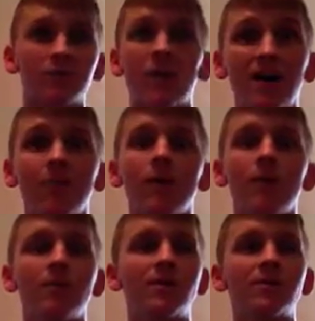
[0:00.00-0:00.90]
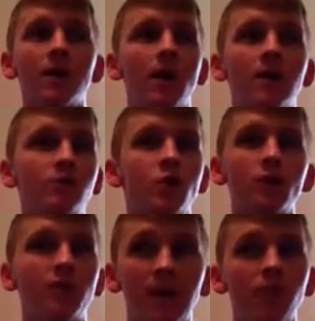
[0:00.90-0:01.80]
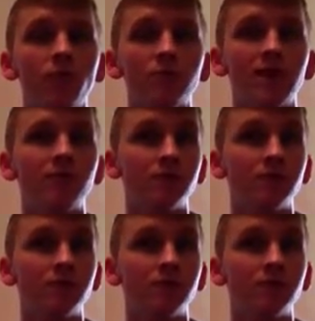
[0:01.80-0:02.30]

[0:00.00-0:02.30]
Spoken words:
as well, because he was not going to pin Rusev